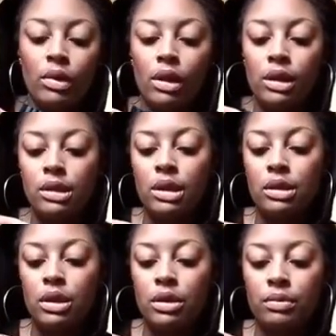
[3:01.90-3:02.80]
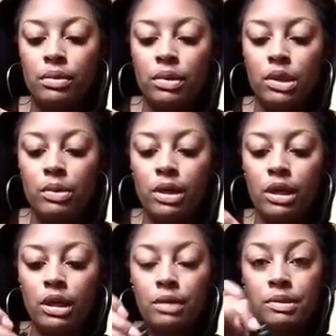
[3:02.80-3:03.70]
the center. So we're going to
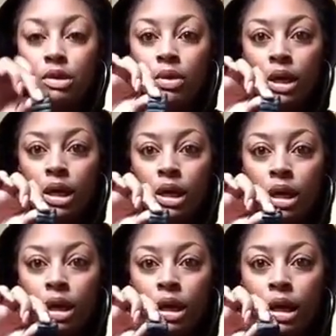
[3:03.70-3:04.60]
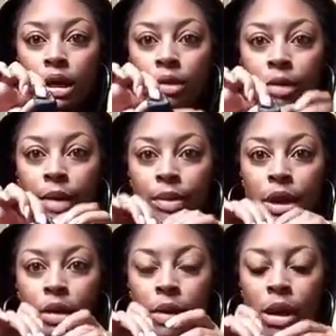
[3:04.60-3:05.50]
end up sewing it here and then wrapping it
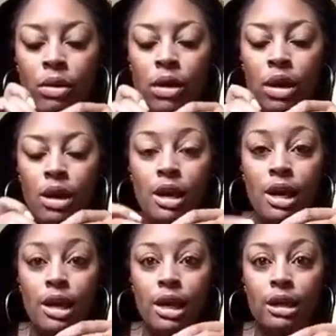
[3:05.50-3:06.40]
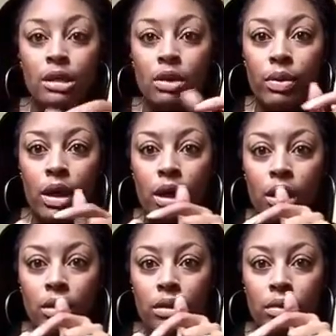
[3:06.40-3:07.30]
around and hand sewing it
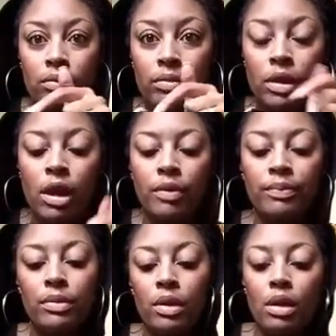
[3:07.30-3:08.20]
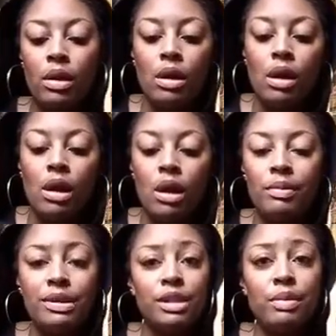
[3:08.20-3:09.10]
there.
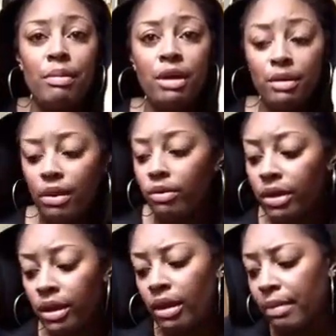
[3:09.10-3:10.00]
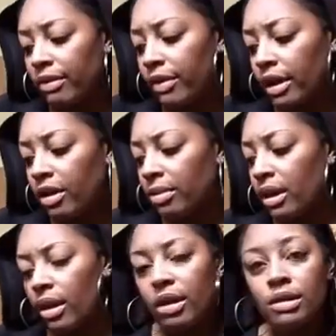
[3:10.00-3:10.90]
This is probably going to be a really crappy video
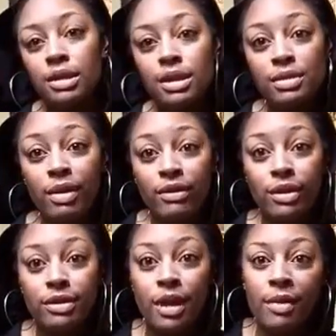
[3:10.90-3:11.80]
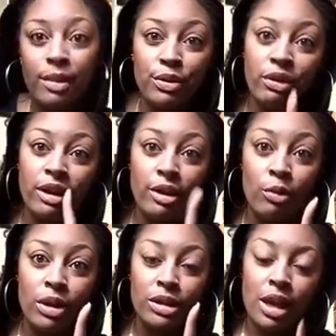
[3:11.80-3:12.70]
because this is my first time and I'm doing it in
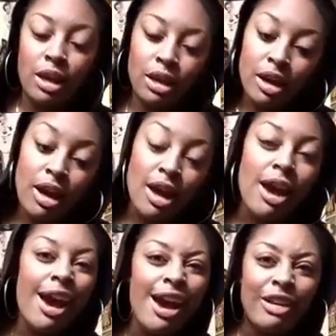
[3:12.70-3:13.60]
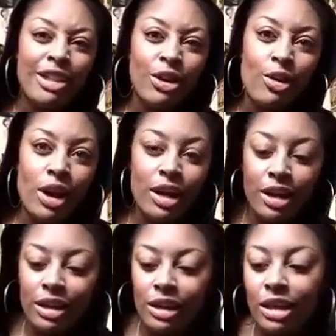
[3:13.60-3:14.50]
one take. I'll get the whole
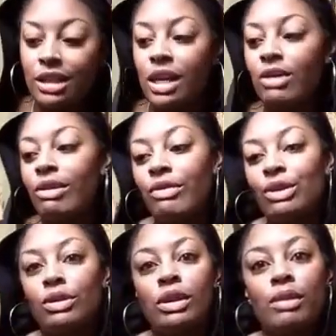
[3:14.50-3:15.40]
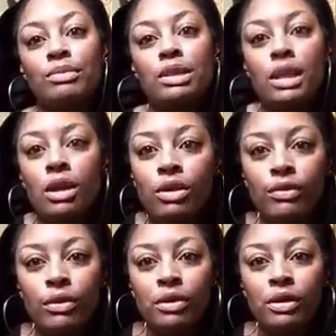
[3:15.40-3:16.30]
editing thing down eventually. I'm sitting on the
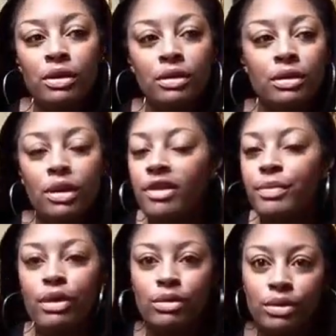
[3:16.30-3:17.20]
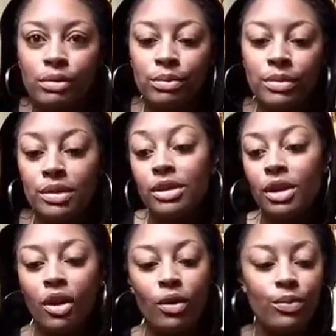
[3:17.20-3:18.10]
floor of my room,
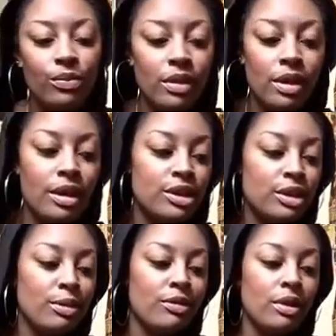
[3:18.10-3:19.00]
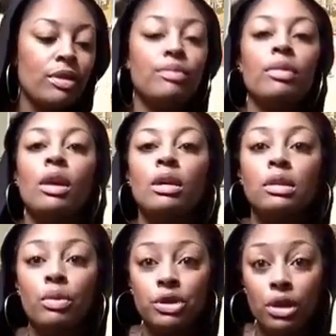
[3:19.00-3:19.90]
so it should be fun. So
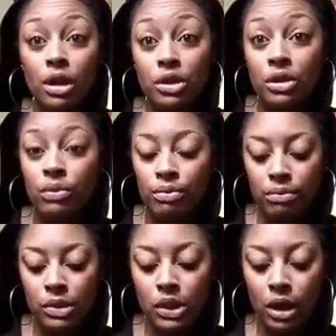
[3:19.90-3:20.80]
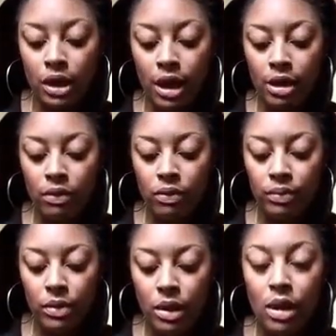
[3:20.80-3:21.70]
what you're going to do, starting out,
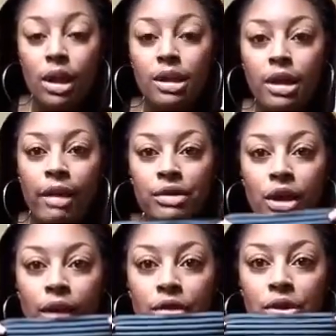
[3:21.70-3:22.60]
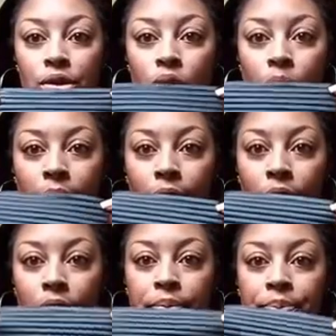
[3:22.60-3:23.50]
is after you have your square,